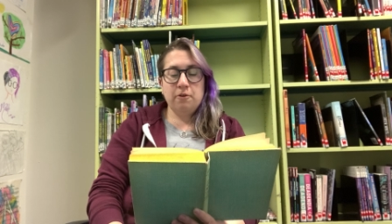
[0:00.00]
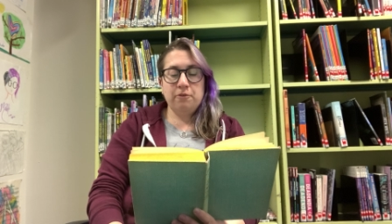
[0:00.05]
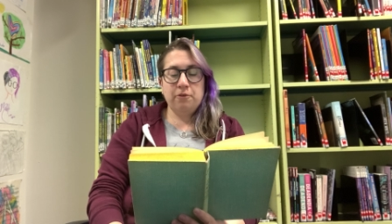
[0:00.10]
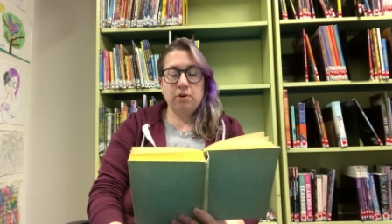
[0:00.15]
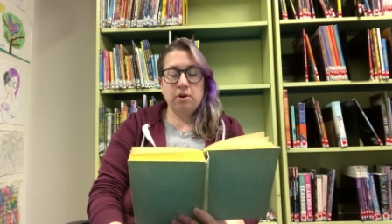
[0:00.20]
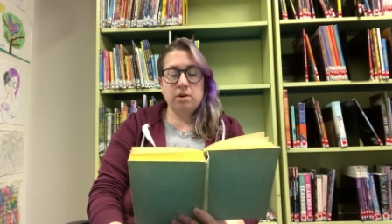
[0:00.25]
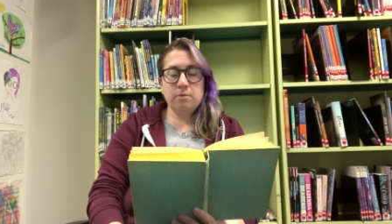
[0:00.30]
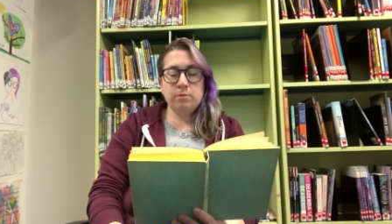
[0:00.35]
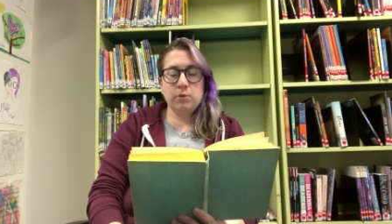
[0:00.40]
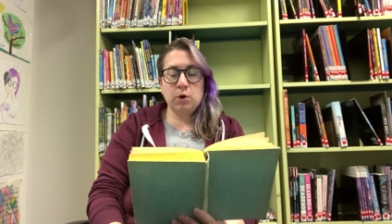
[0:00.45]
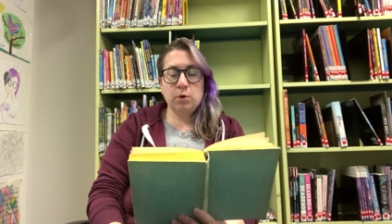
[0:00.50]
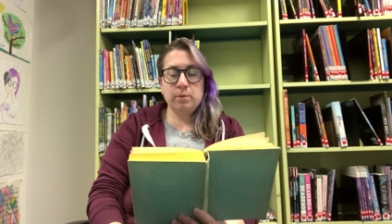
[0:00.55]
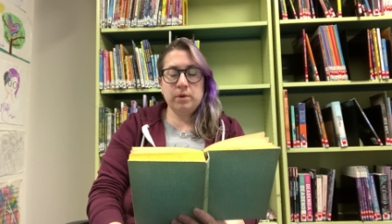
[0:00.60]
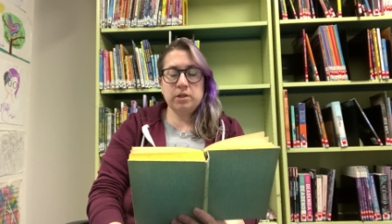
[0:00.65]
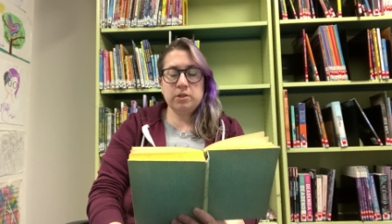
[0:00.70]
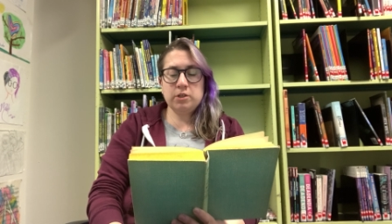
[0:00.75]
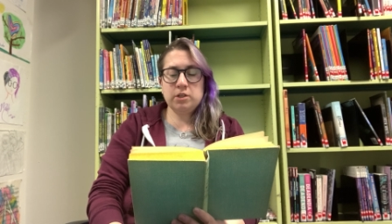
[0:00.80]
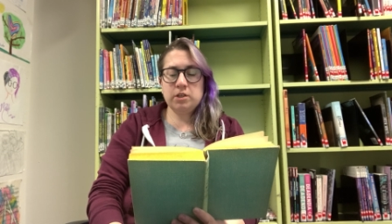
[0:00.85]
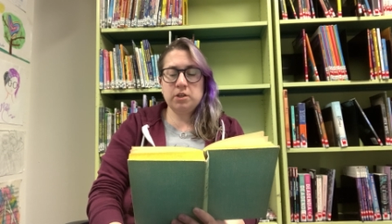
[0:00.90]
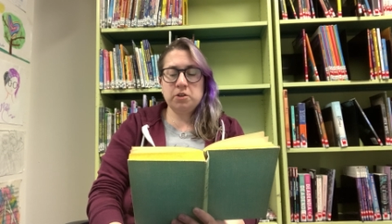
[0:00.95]
For a
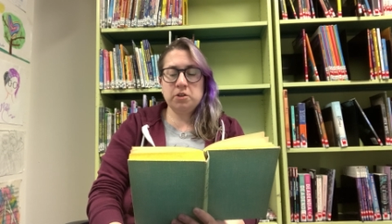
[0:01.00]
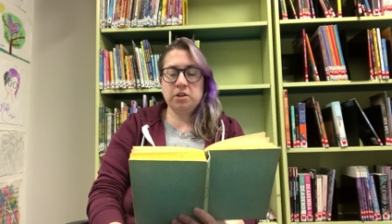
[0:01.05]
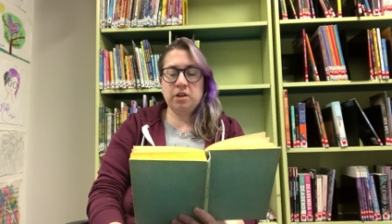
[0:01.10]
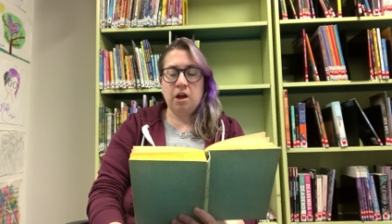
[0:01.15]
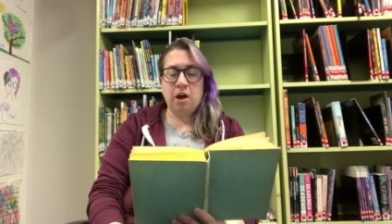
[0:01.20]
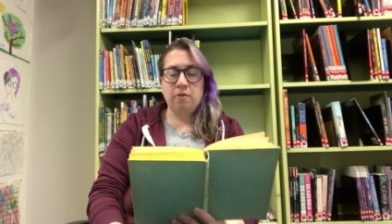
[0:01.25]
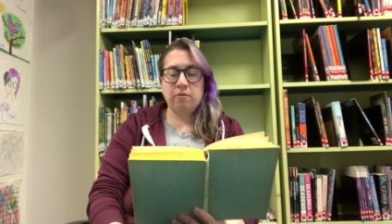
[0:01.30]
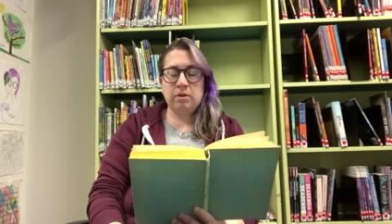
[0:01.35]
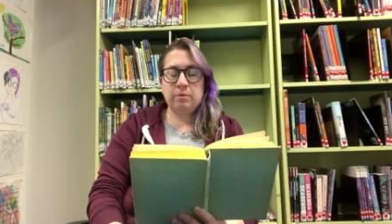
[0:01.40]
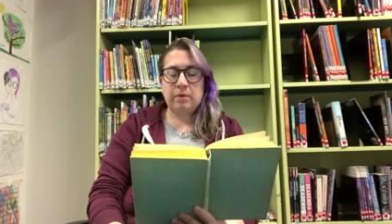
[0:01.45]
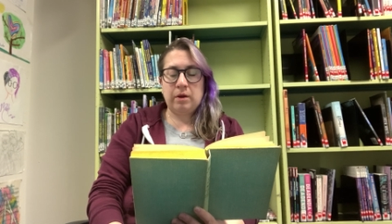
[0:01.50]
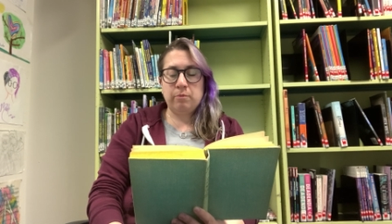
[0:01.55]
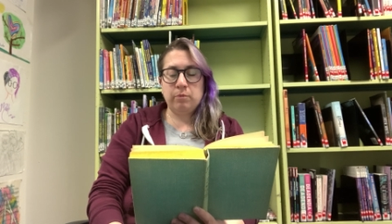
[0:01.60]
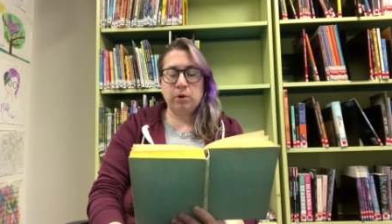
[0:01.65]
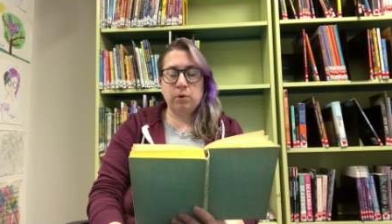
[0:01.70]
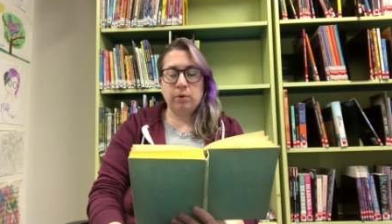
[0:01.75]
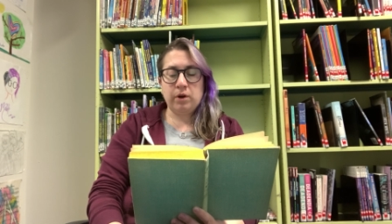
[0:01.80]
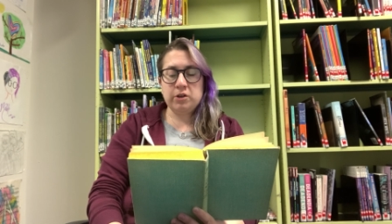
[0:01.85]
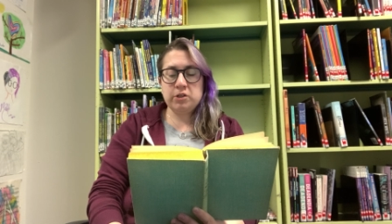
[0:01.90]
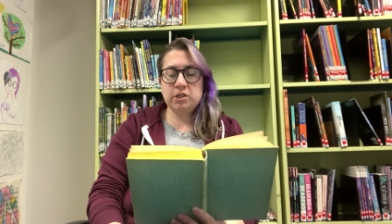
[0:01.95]
moment she could not
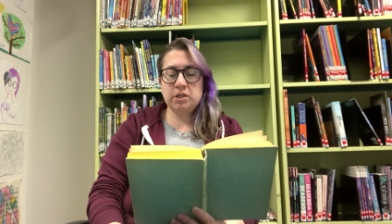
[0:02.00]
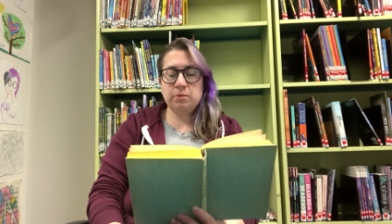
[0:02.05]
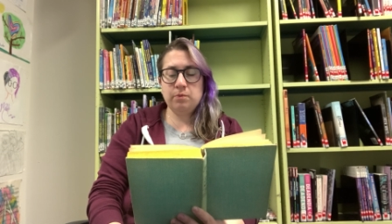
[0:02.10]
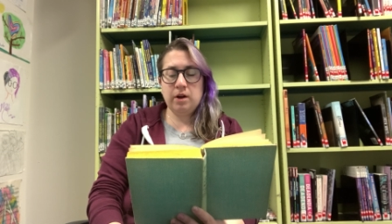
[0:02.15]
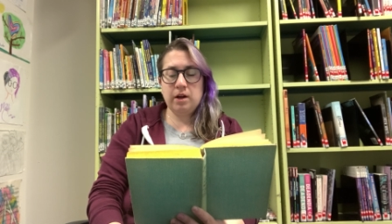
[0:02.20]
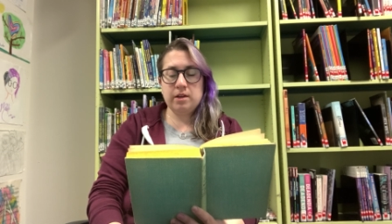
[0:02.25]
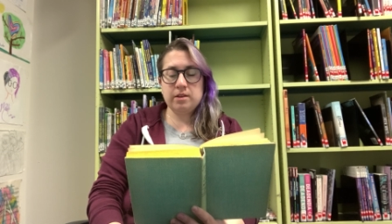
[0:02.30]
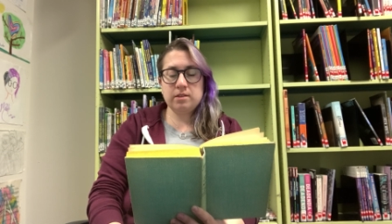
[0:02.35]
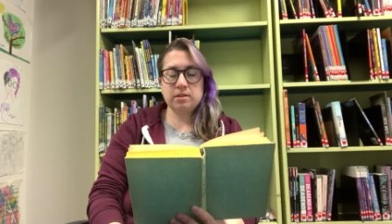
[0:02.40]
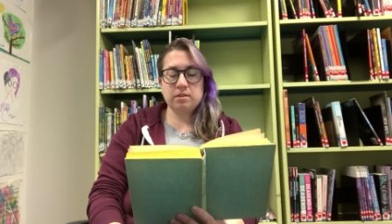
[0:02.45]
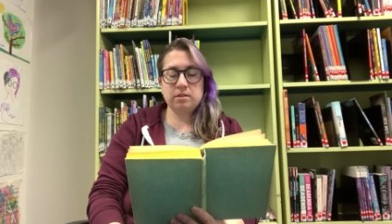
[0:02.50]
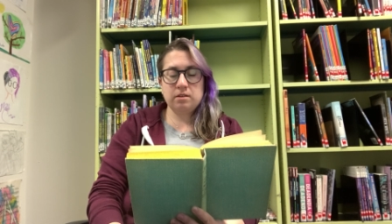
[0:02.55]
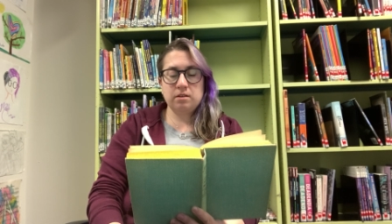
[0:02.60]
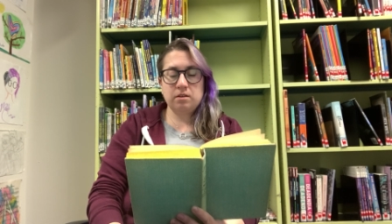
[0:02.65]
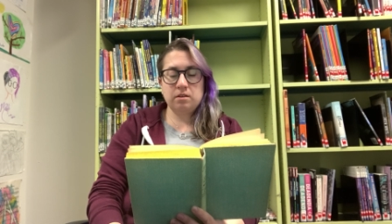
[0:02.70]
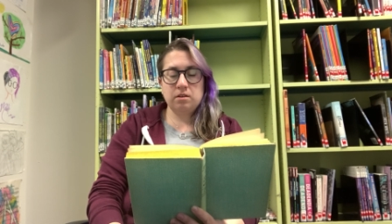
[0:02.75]
remember where she was.